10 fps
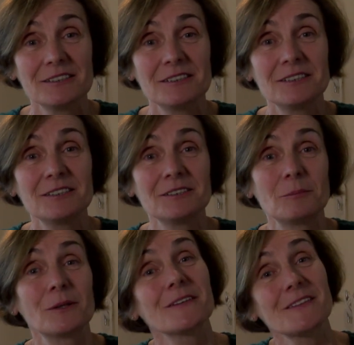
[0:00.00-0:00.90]

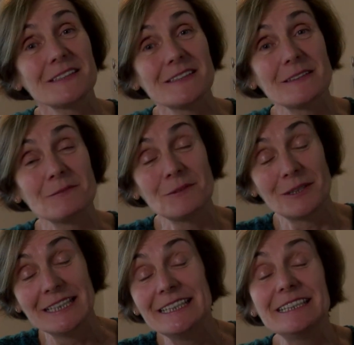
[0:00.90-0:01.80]

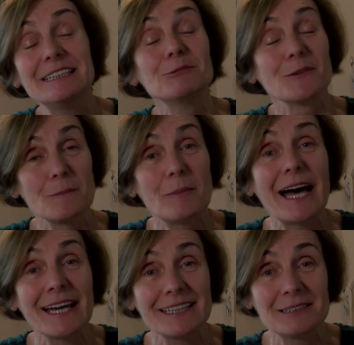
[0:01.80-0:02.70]
when he was
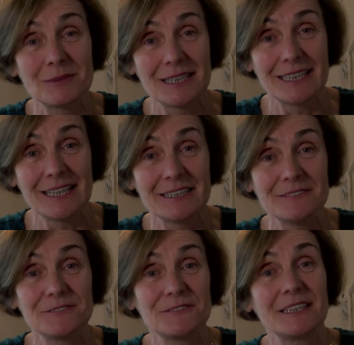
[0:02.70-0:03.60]
back in my
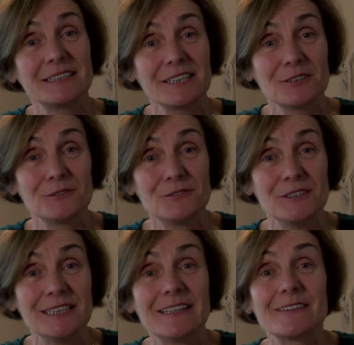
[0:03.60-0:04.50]
life and I could
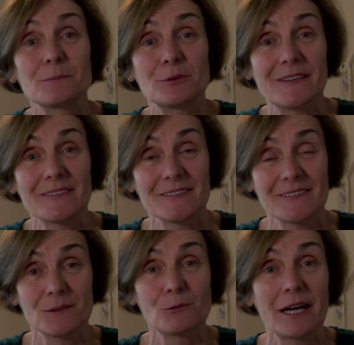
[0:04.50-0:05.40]
feel his
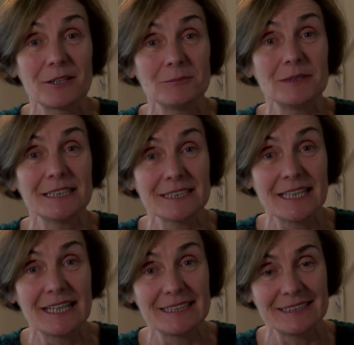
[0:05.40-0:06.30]
presence around me
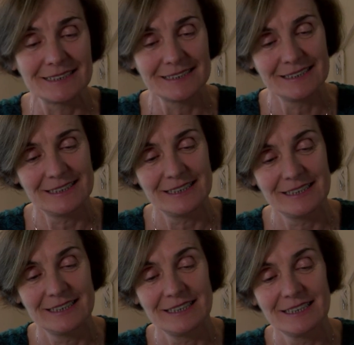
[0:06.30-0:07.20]
again.
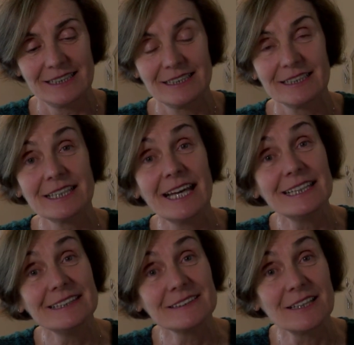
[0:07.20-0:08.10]

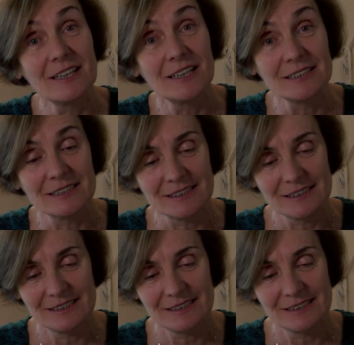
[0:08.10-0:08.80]
Kelly's Garden.